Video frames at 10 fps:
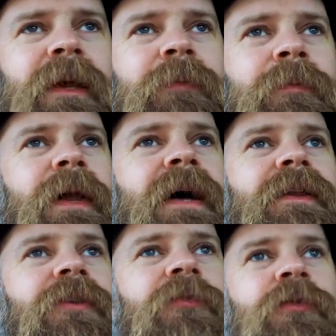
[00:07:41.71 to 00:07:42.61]
We
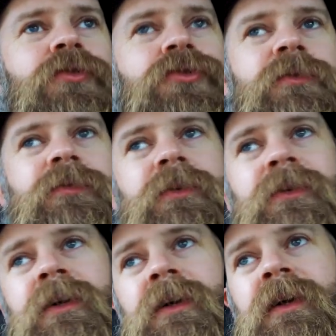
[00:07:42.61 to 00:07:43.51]
planned this photo shoot
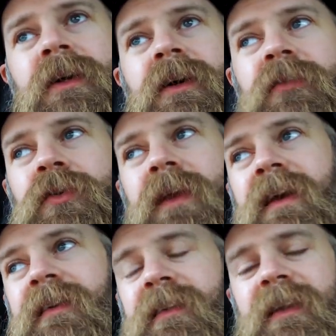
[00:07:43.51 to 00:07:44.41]
for a few
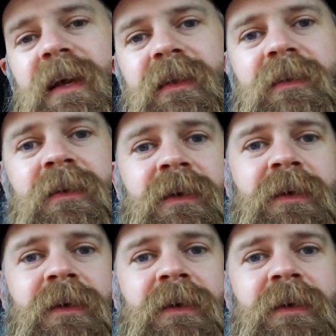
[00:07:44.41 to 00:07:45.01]
days, and then